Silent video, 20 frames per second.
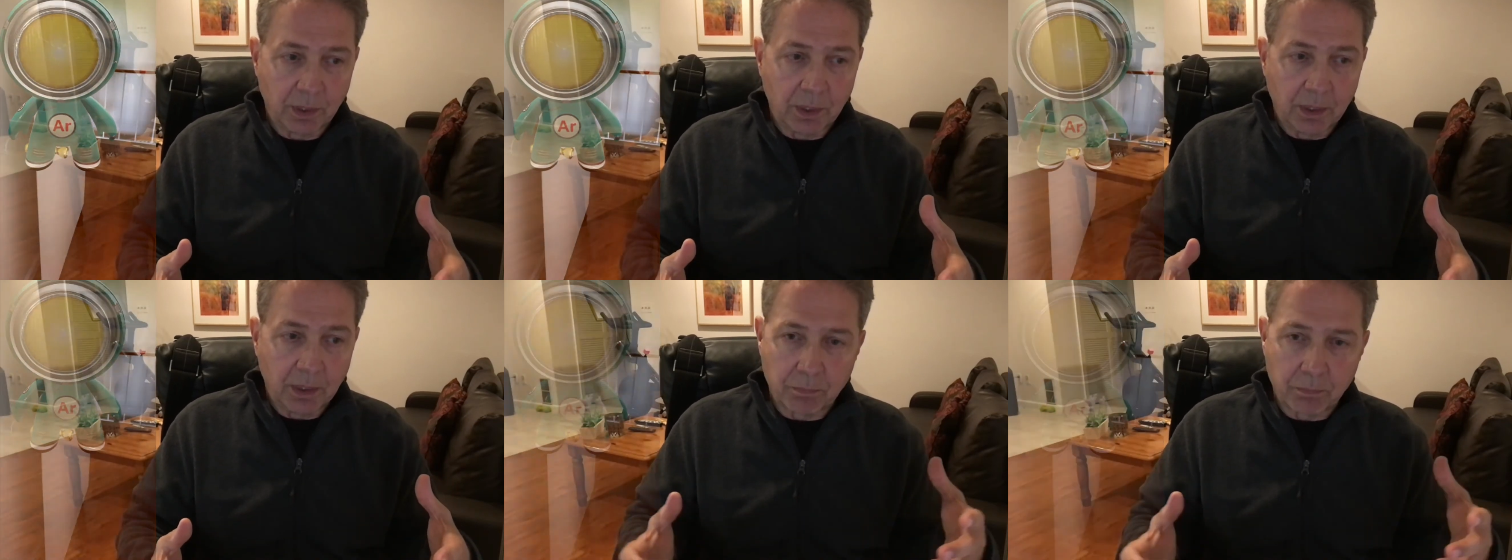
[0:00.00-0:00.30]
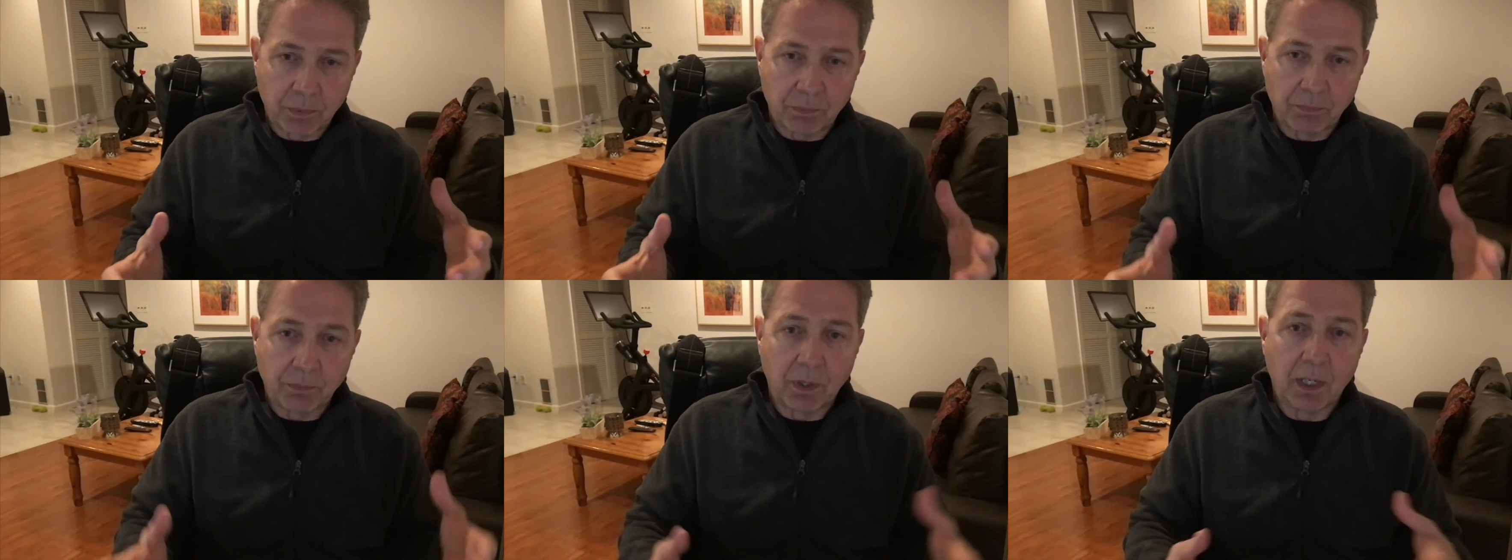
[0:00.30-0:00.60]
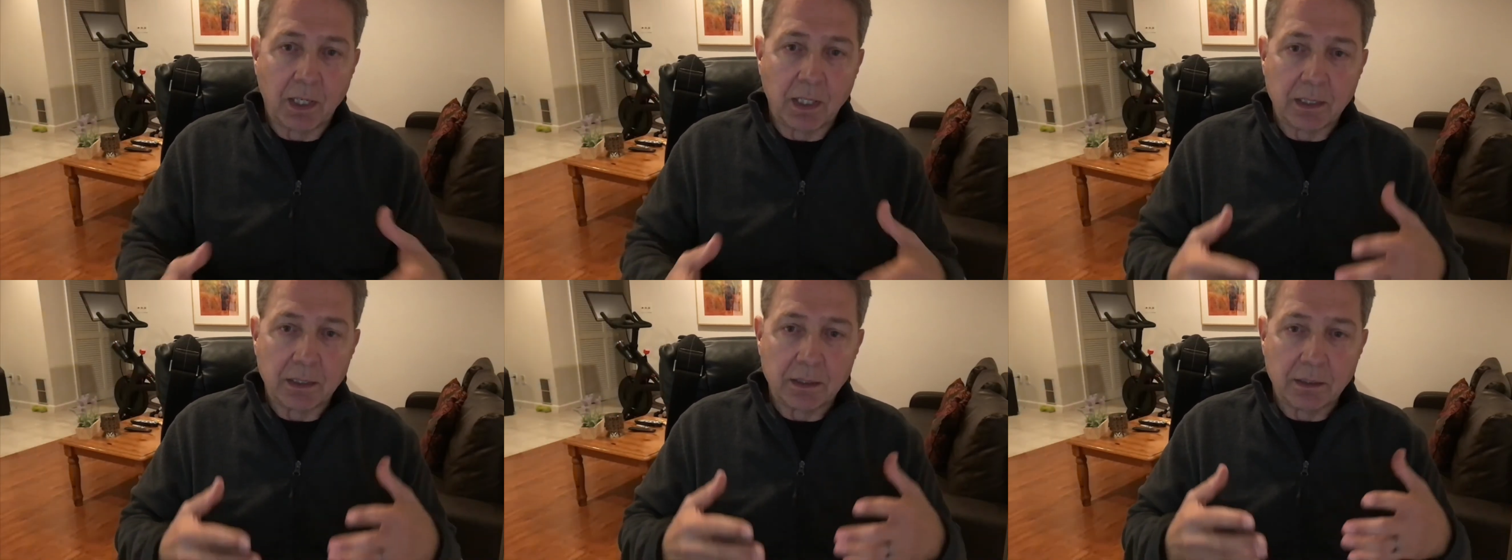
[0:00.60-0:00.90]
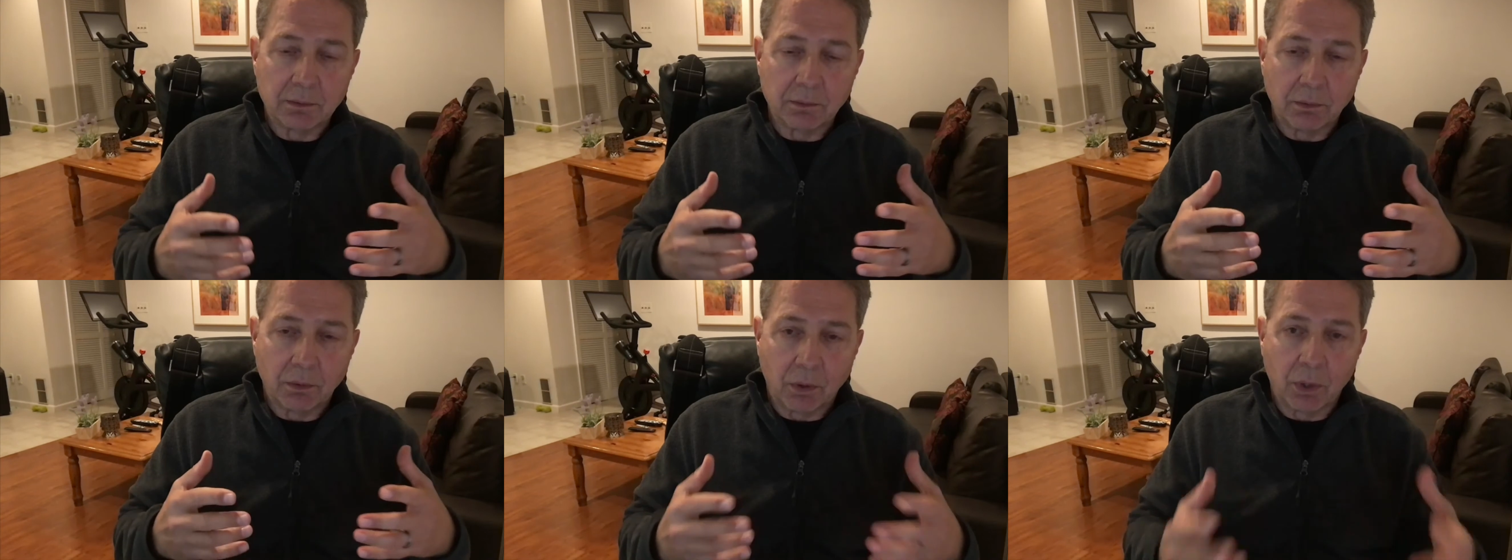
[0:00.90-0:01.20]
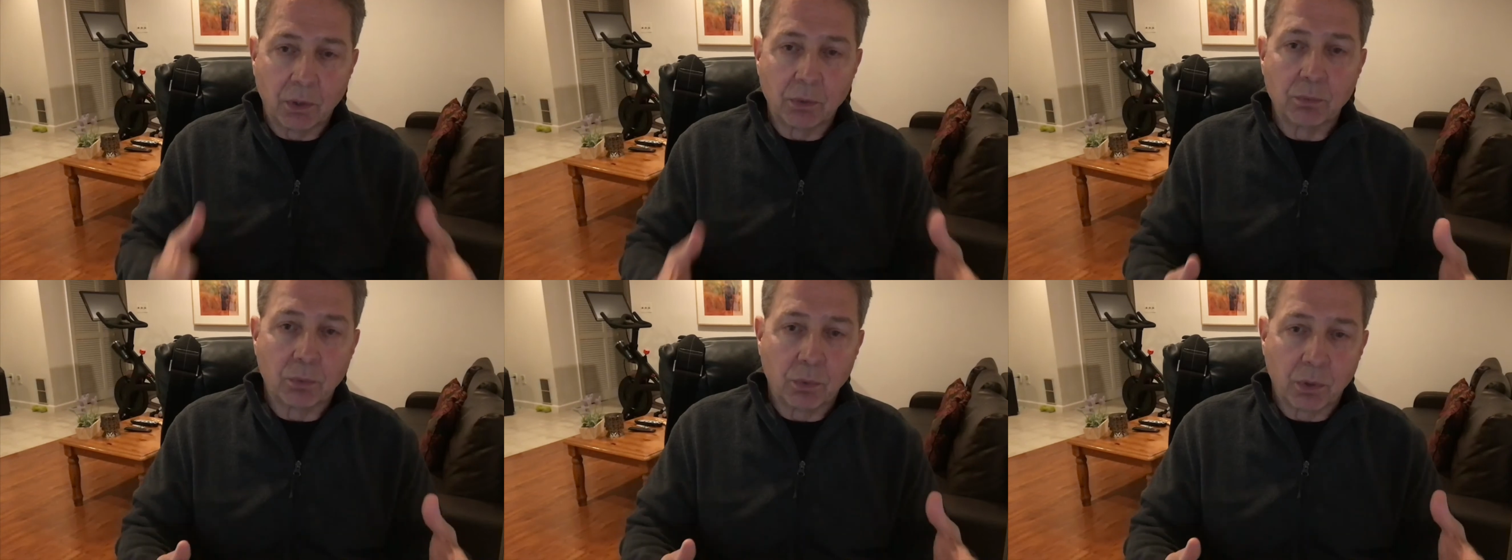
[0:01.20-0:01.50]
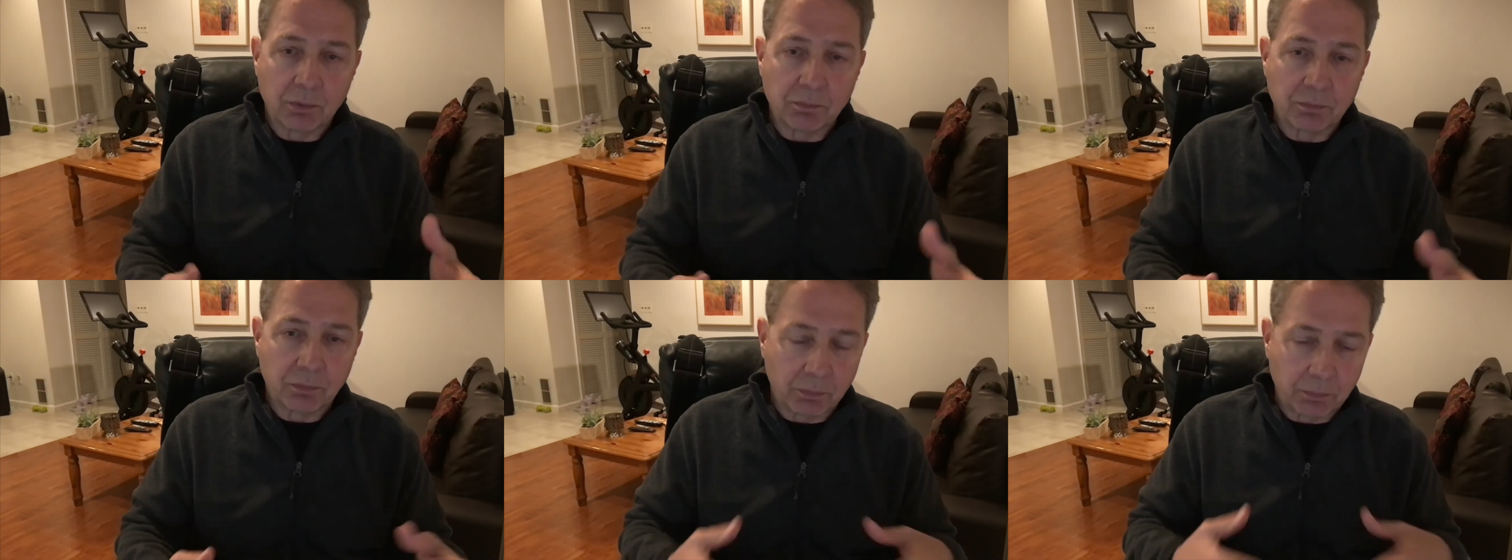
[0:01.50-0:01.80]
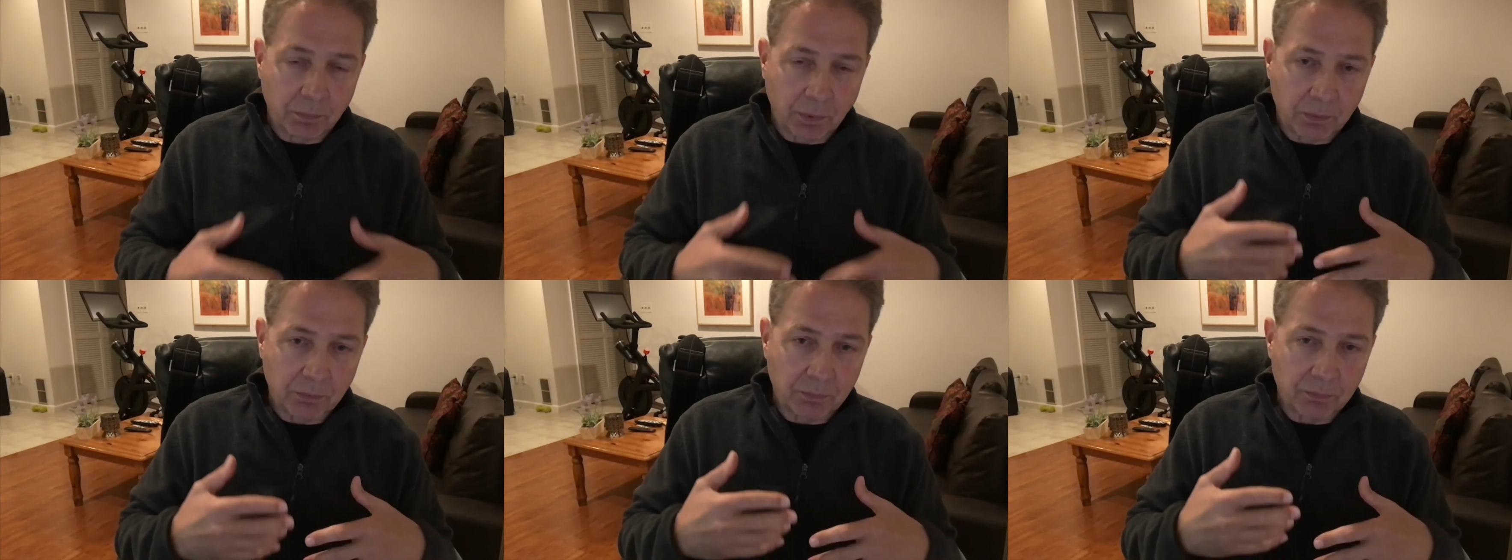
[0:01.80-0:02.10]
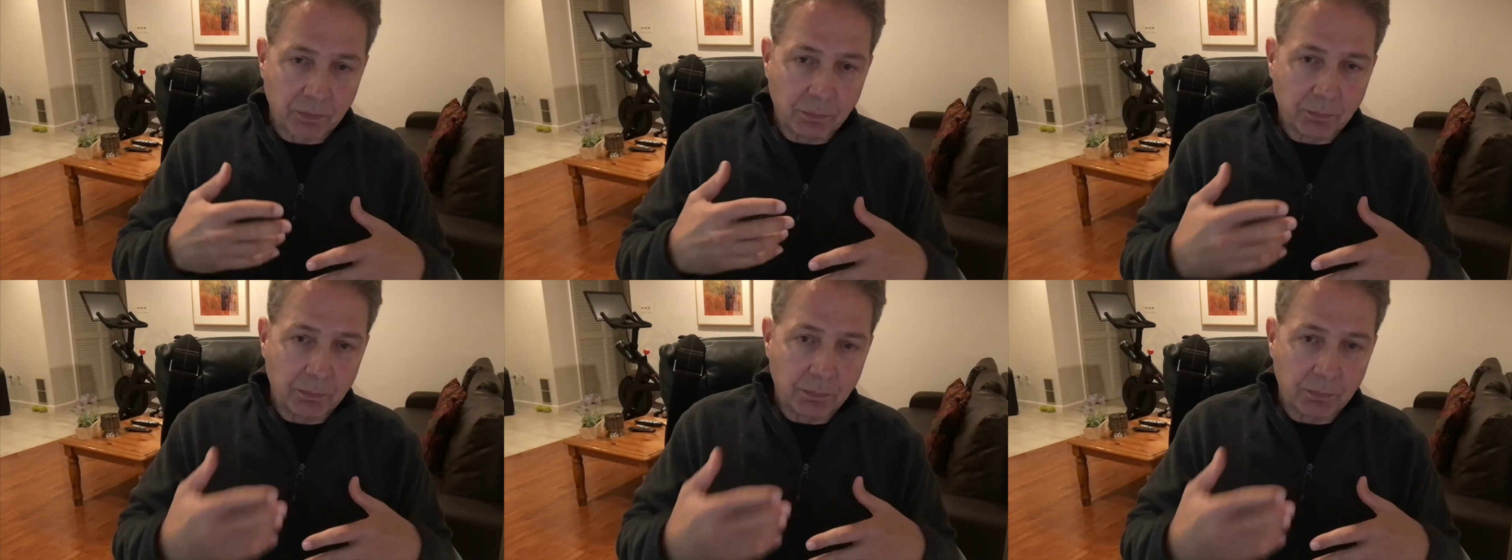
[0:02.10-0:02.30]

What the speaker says: provide artwork for both from the